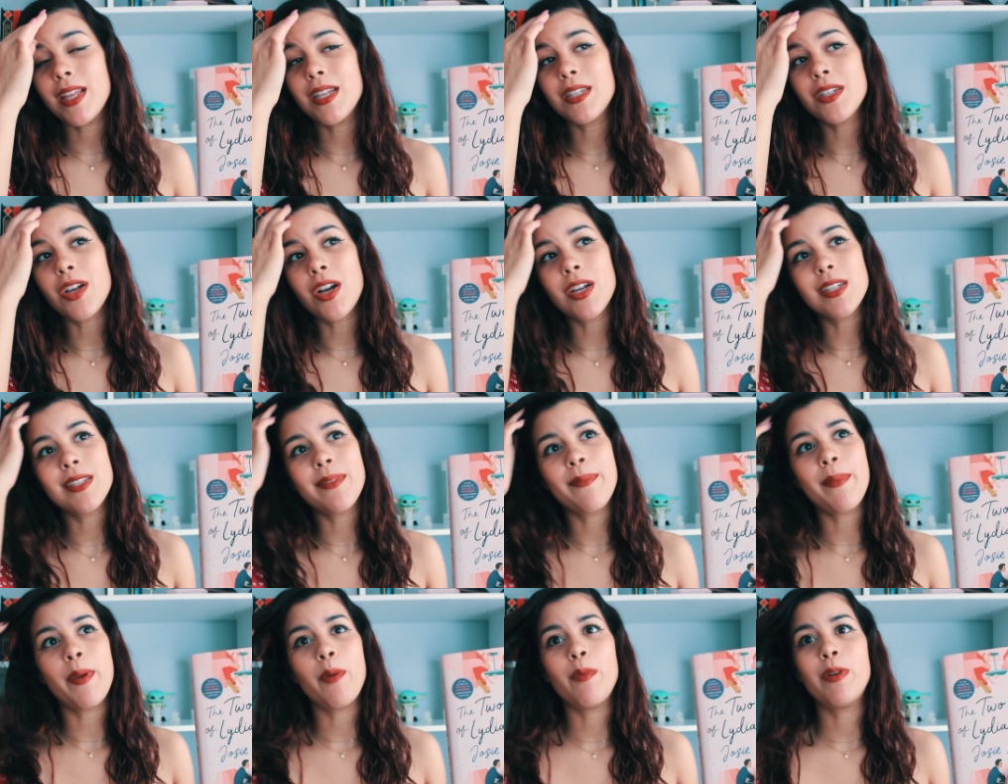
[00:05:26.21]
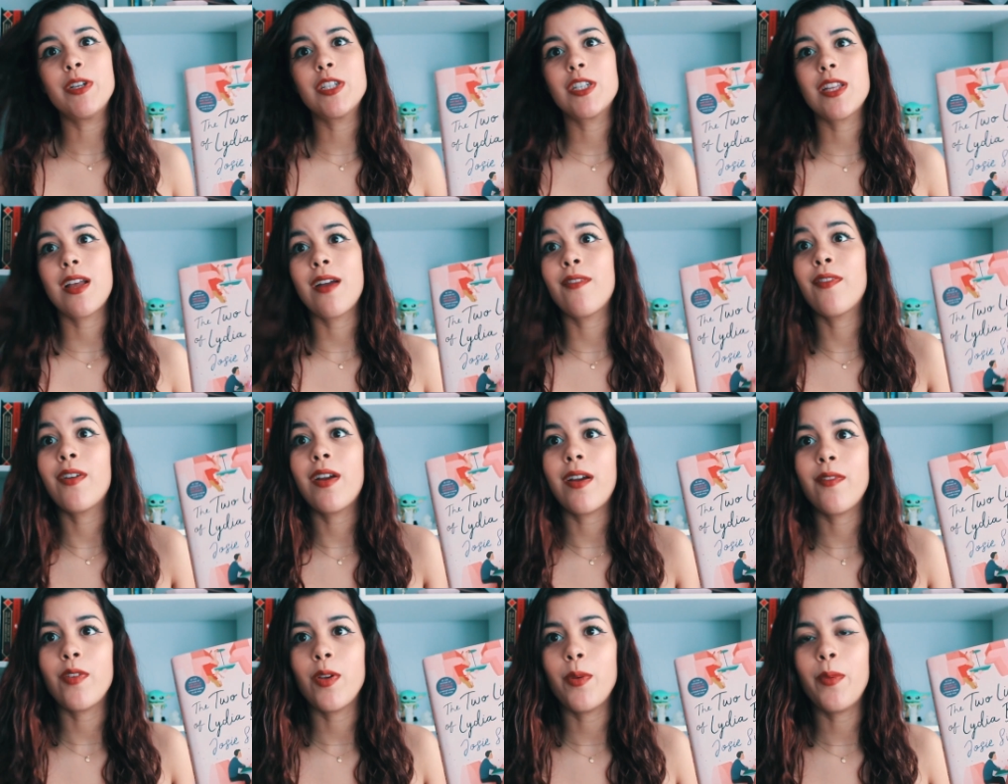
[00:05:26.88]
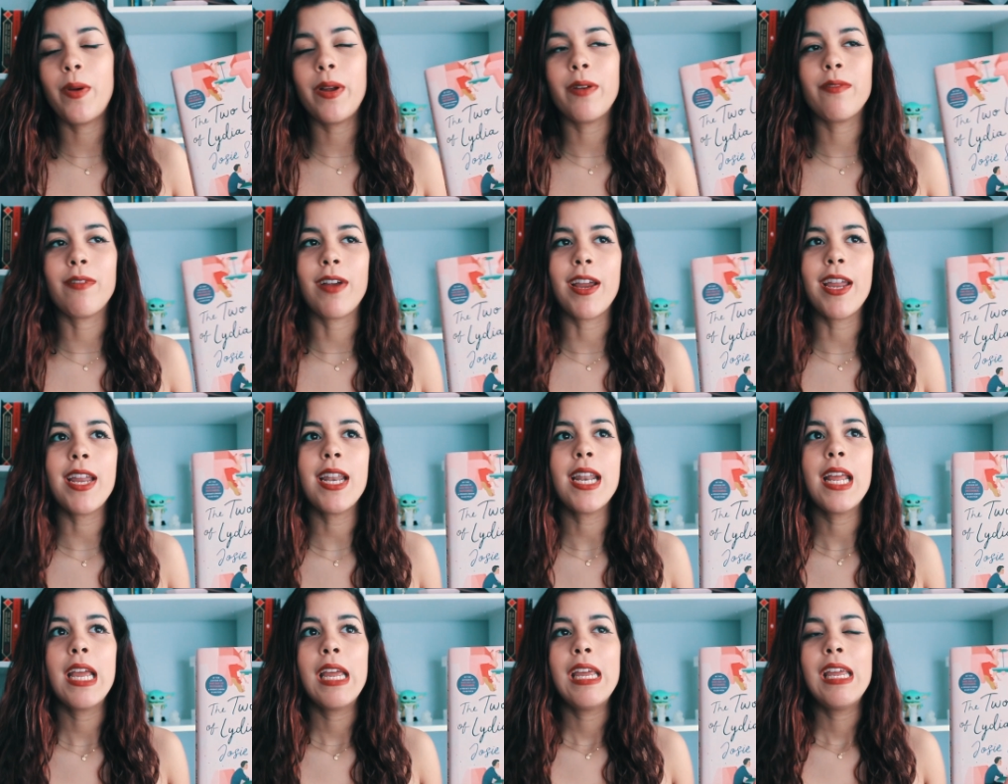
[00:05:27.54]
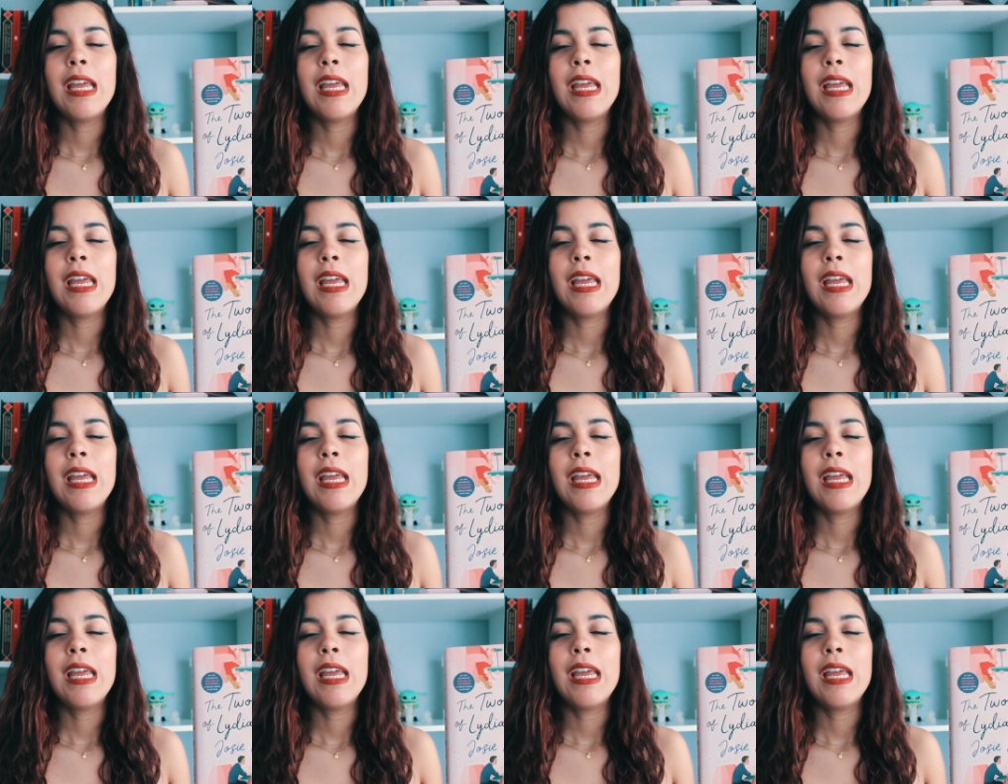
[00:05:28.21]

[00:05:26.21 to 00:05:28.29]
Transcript: That's awesome. I wish that for everyone, right?